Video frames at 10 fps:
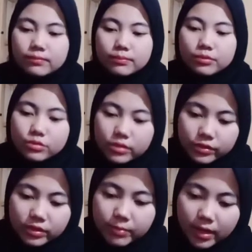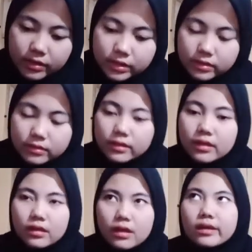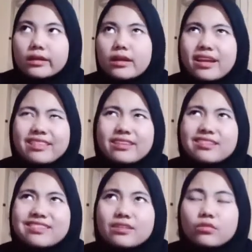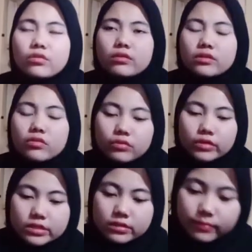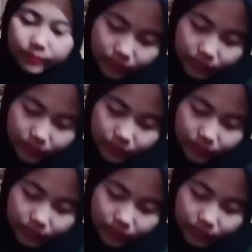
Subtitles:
put down your body, I think 30 degrees,